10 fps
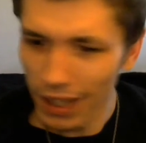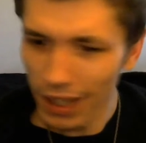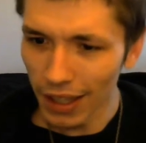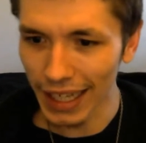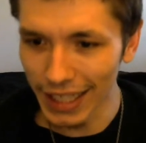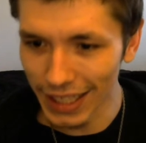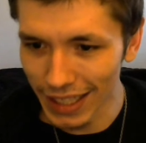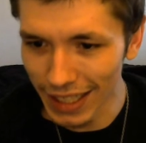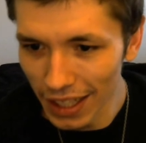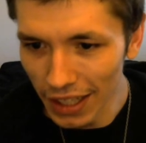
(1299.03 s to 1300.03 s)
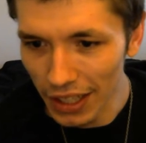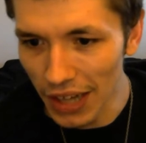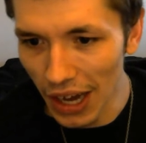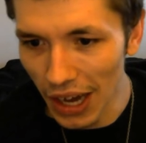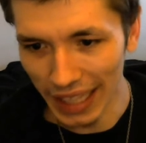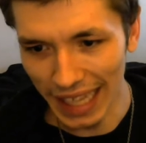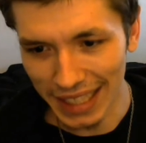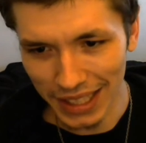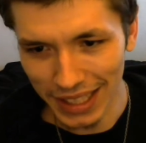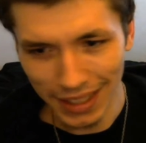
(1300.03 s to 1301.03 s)
Like he just, like that's
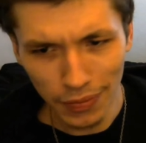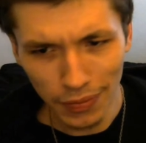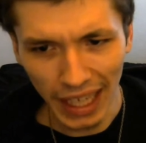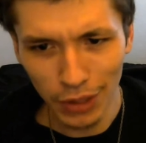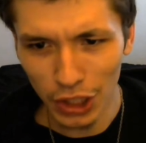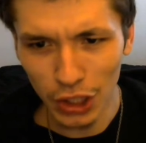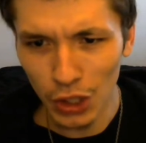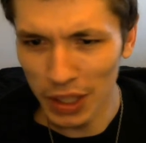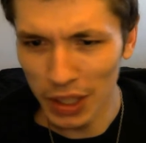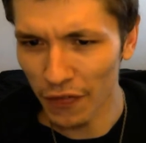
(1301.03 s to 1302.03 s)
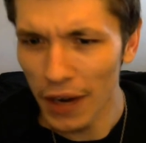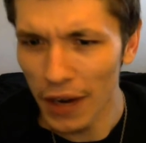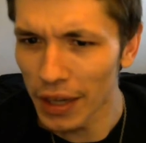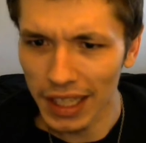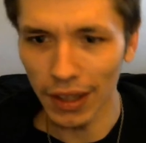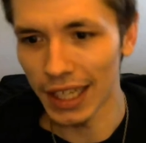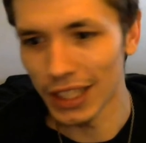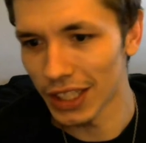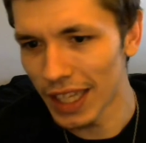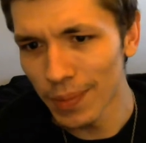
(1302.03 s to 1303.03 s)
just like it was just too much like a fairy tale. Like he just
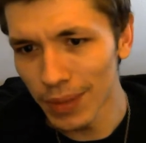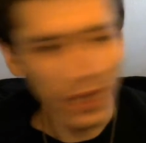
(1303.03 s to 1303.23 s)
dipped.